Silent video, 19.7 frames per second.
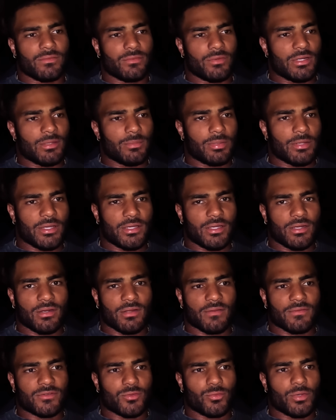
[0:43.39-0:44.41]
We didn't play good
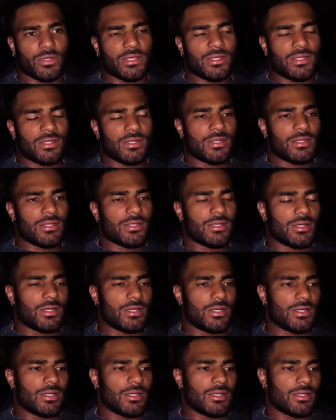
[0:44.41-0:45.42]
enough to win.
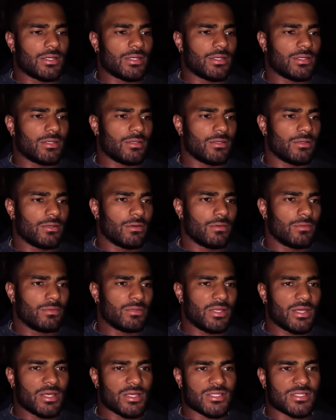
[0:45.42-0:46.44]

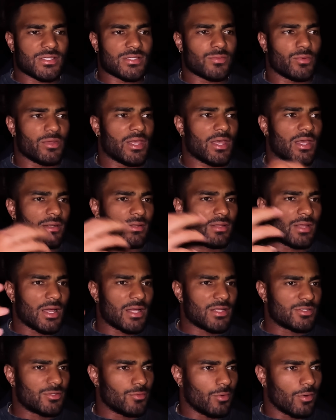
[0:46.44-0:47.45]
Yes, we had
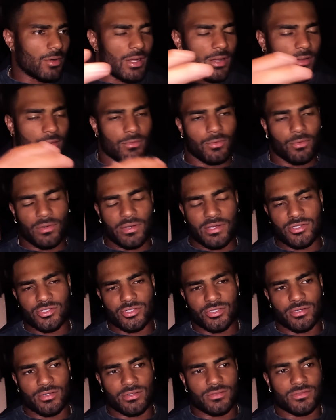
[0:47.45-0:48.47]
guys who were out, who were
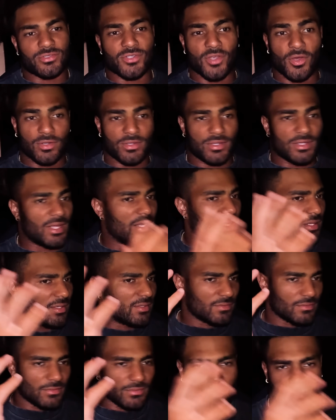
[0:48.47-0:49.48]
injured. So did they.
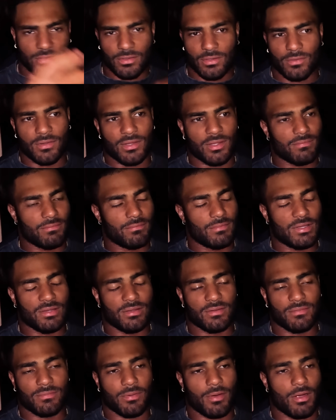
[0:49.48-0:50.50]
They
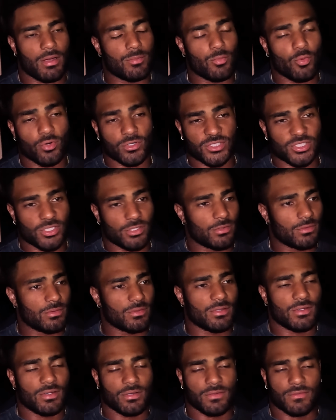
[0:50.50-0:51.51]
probably more so
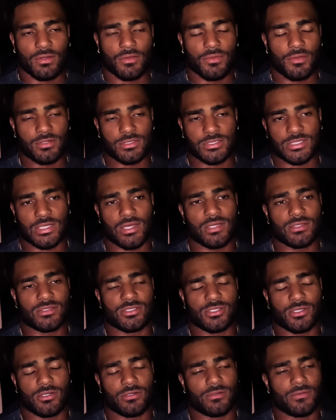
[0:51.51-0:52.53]
on their side.
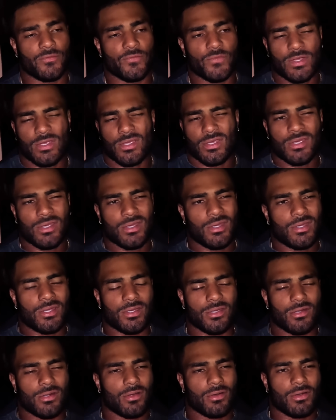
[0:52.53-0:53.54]
So,
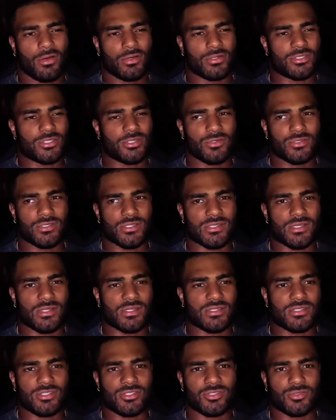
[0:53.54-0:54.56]
no excuses in the
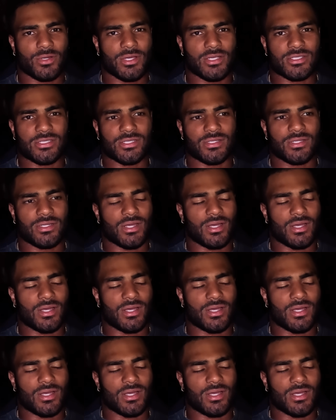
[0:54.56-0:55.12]
situation.